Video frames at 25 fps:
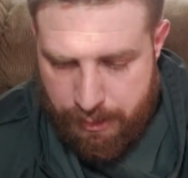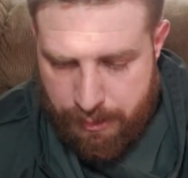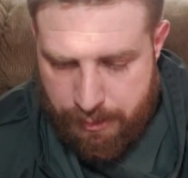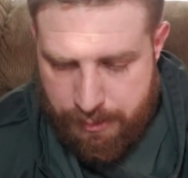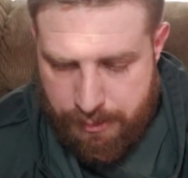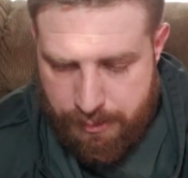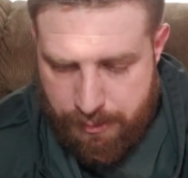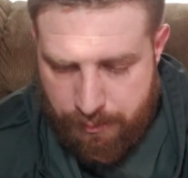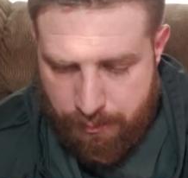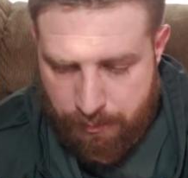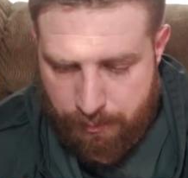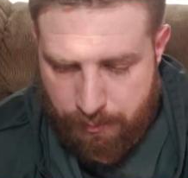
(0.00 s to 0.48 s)

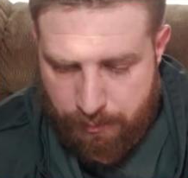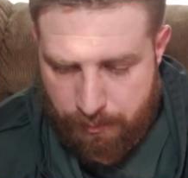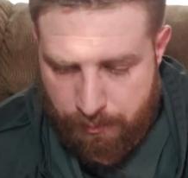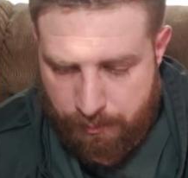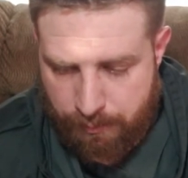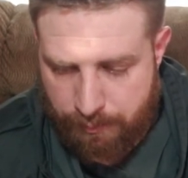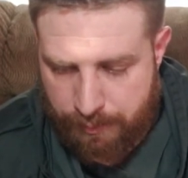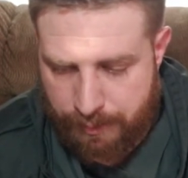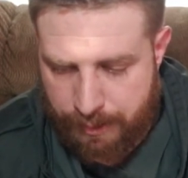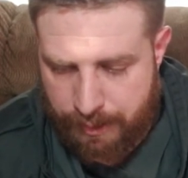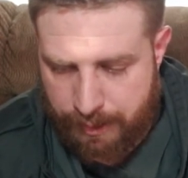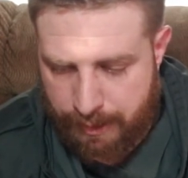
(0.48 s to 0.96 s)
So
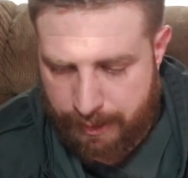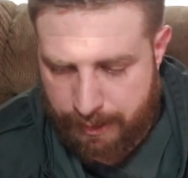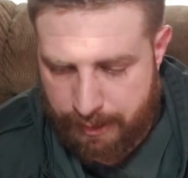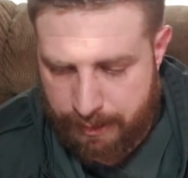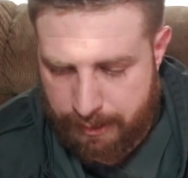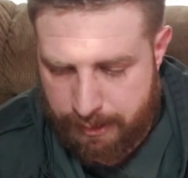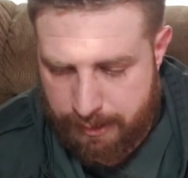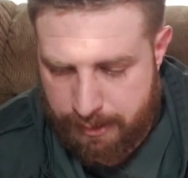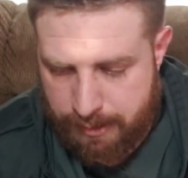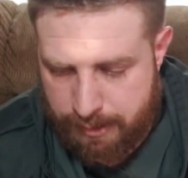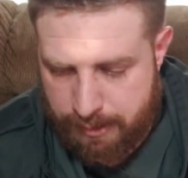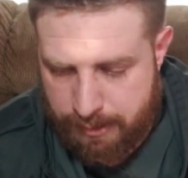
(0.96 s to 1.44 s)
that
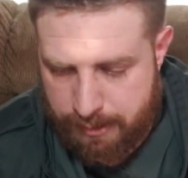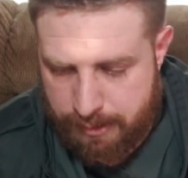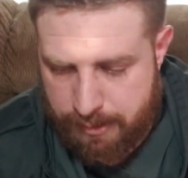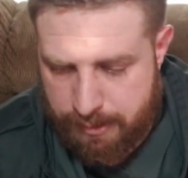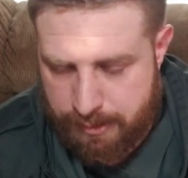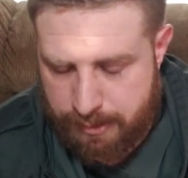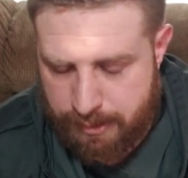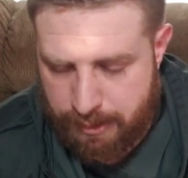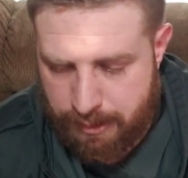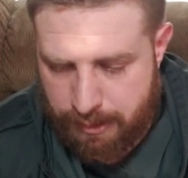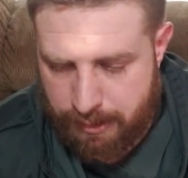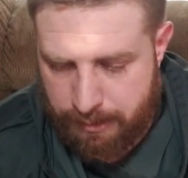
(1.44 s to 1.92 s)

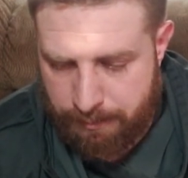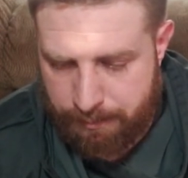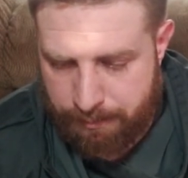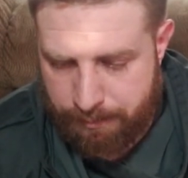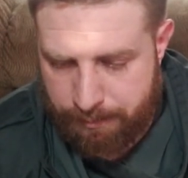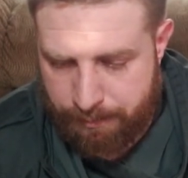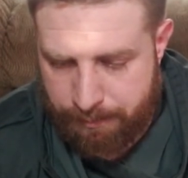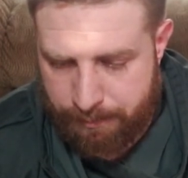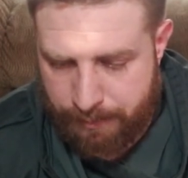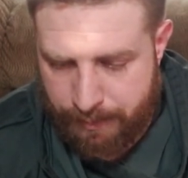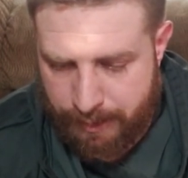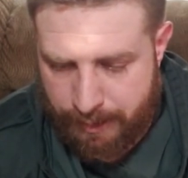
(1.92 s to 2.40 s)
is the
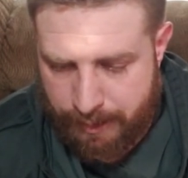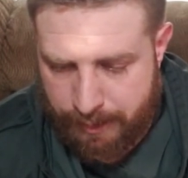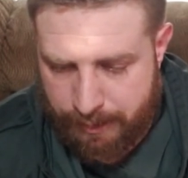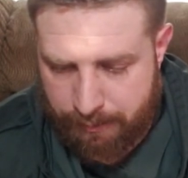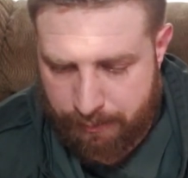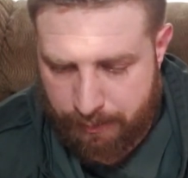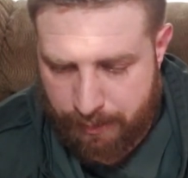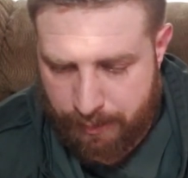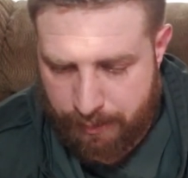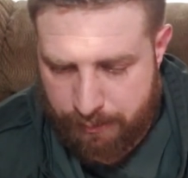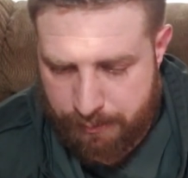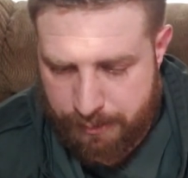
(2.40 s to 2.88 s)

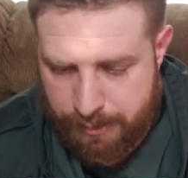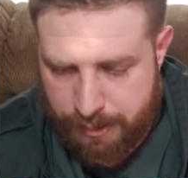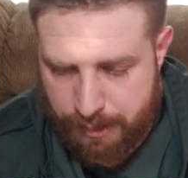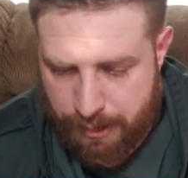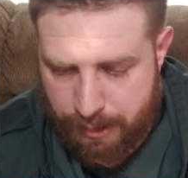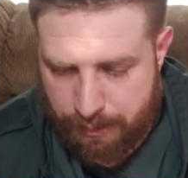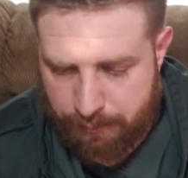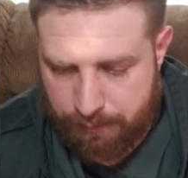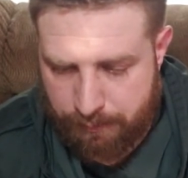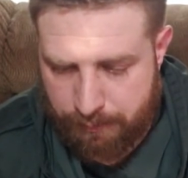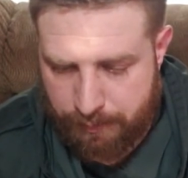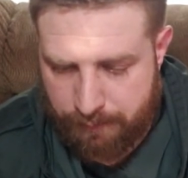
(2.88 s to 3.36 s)
background
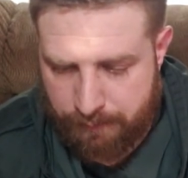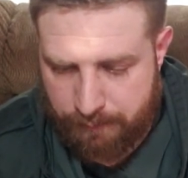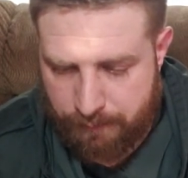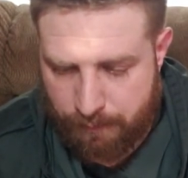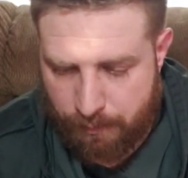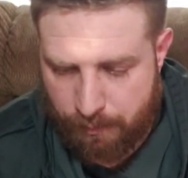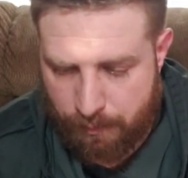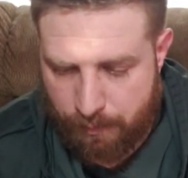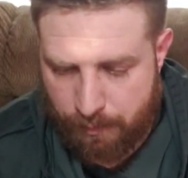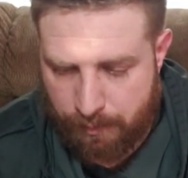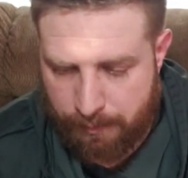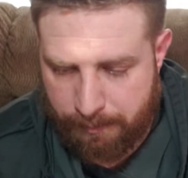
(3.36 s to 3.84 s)
check
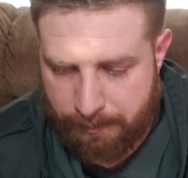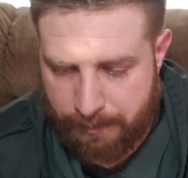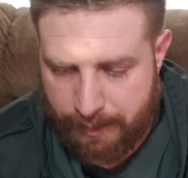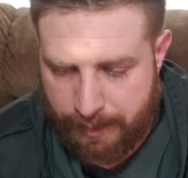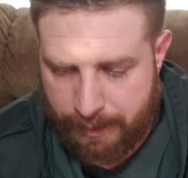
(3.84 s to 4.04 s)
reform.